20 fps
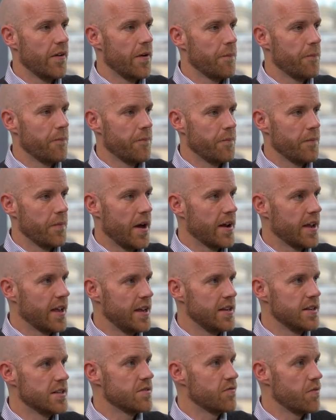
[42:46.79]
I'm
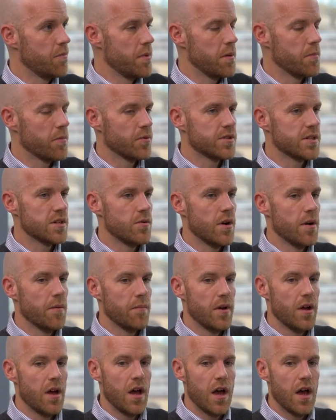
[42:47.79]
key to, for people to